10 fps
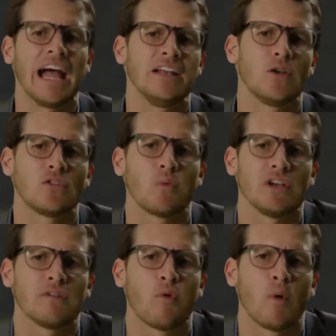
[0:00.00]
I noticed one
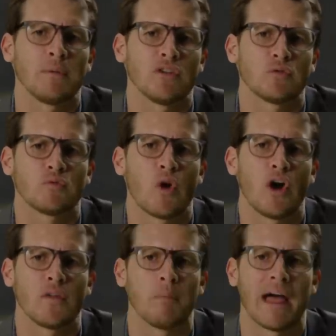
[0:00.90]
of your formulas was
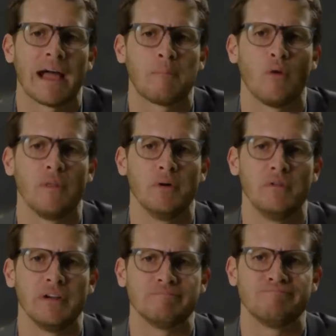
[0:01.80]
wrong on the blackboard in the
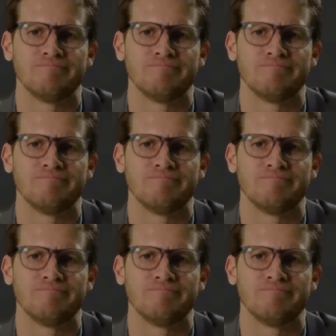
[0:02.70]
movie.